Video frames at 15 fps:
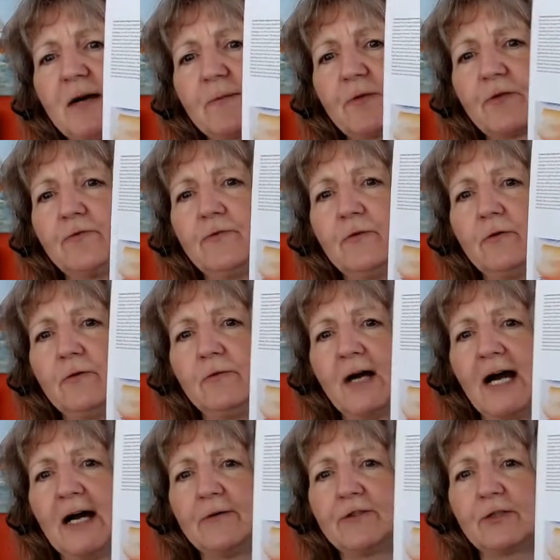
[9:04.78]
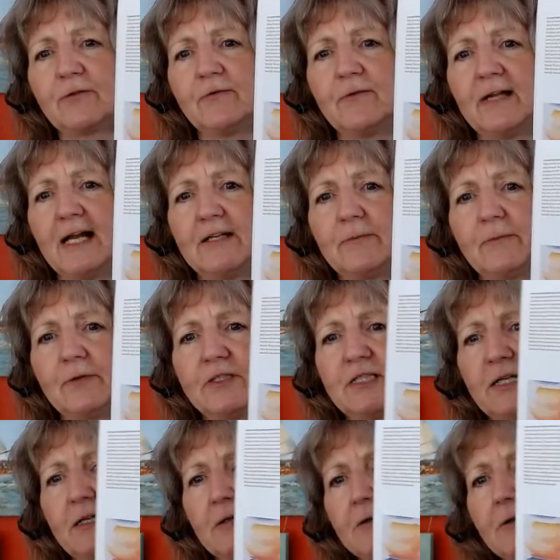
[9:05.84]
through how to create a
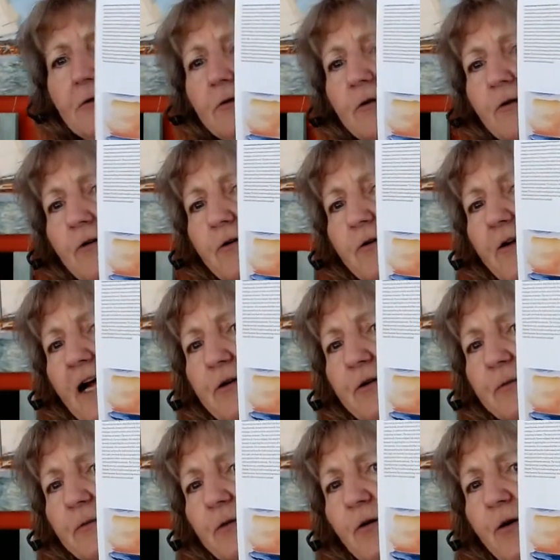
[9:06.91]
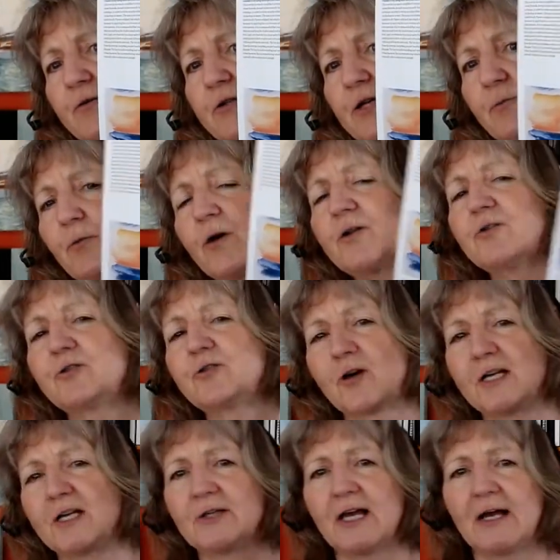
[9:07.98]
particular look, or what you're trying
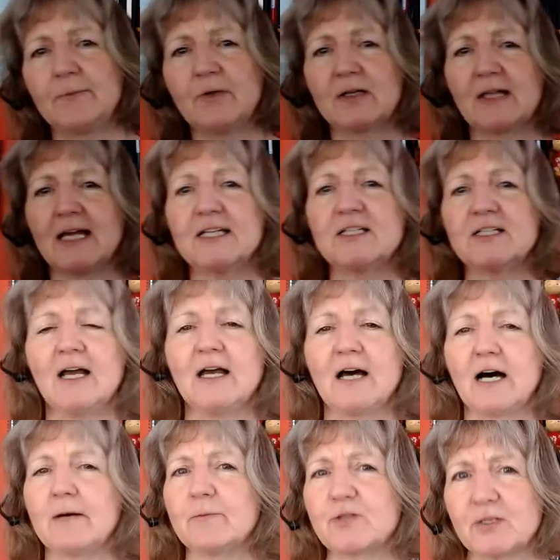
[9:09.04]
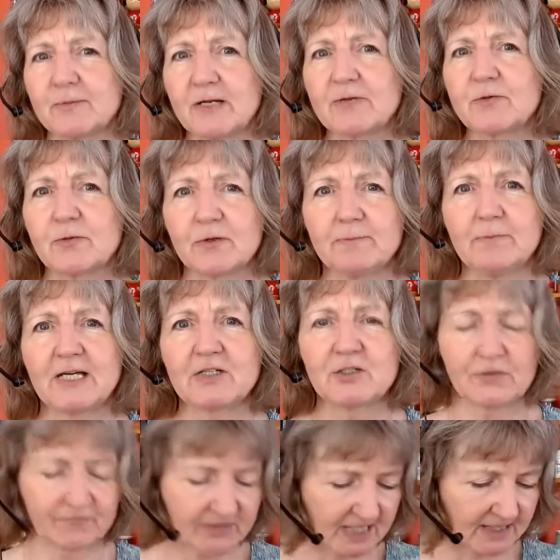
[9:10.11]
to emulate, sometimes with a mix
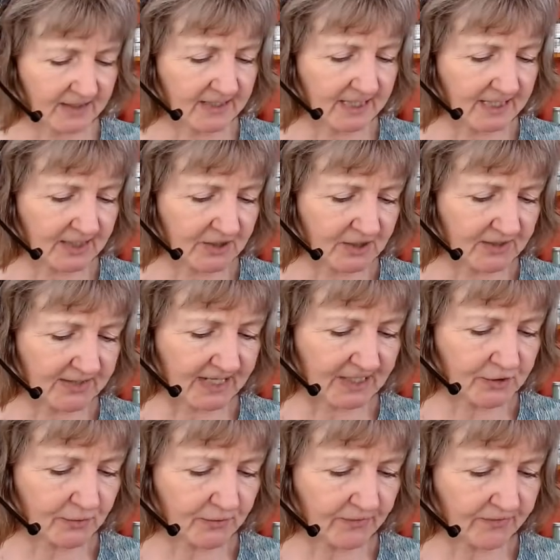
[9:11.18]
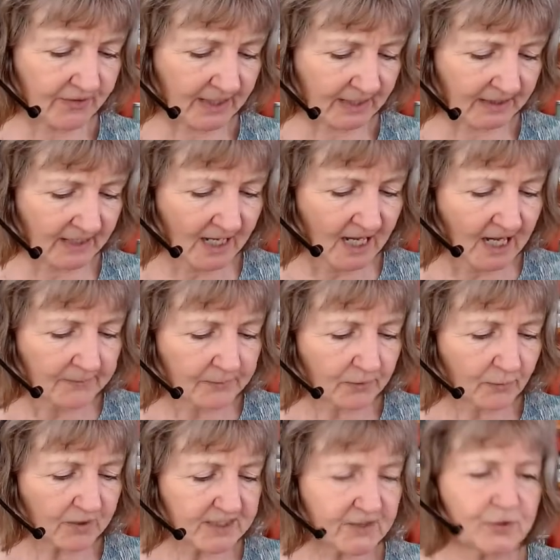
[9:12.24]
of techniques and that sort of thing. But
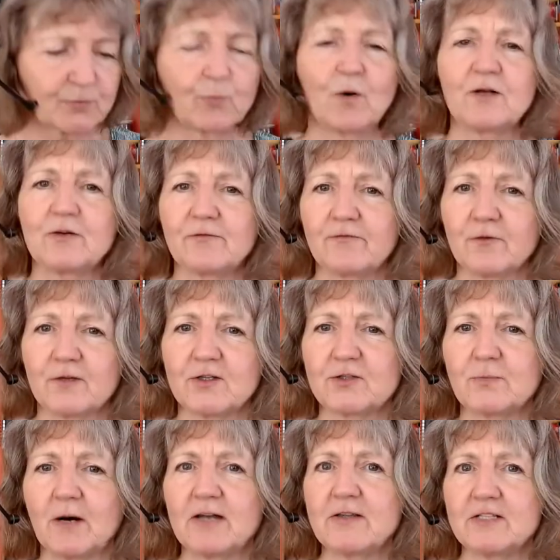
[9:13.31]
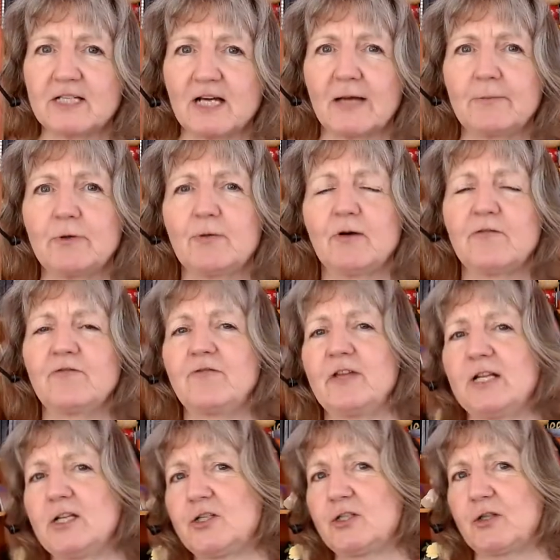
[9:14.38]
what is wonderful is by the time you have
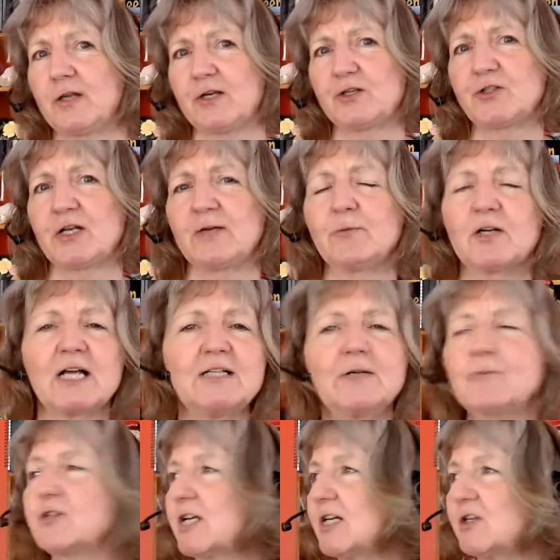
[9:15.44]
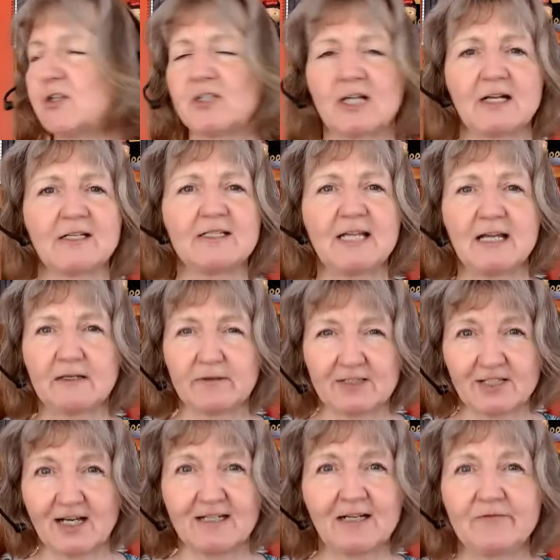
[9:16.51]
finished this, and what I did was I just set a day
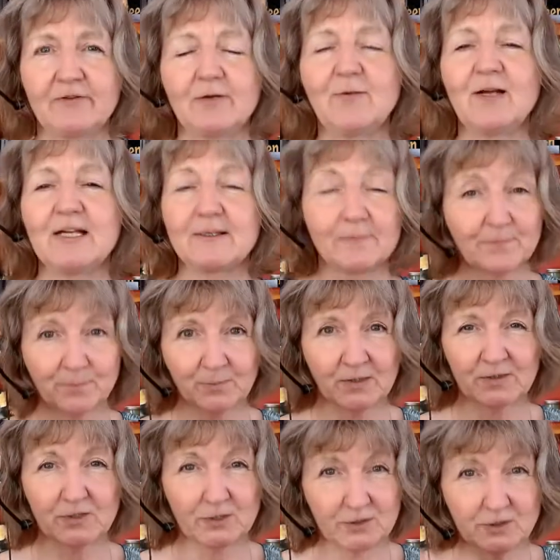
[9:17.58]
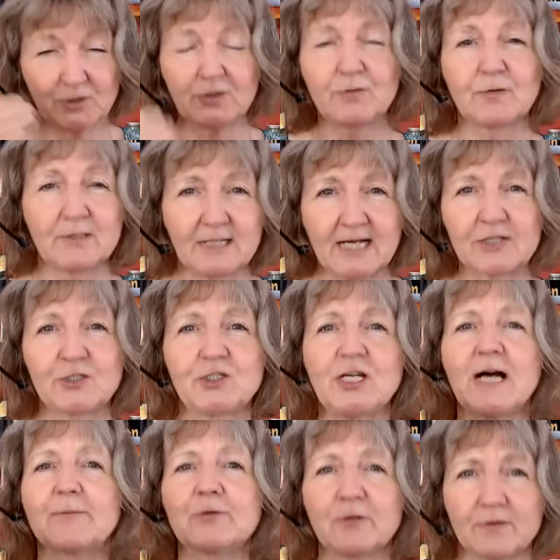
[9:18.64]
aside every week to do the next
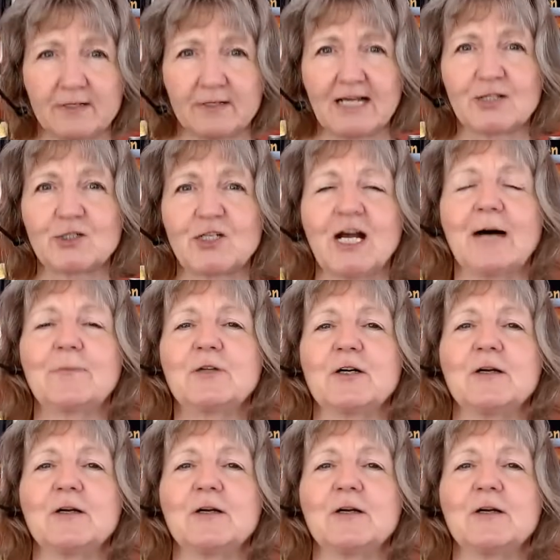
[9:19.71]
chapter and the next chapter.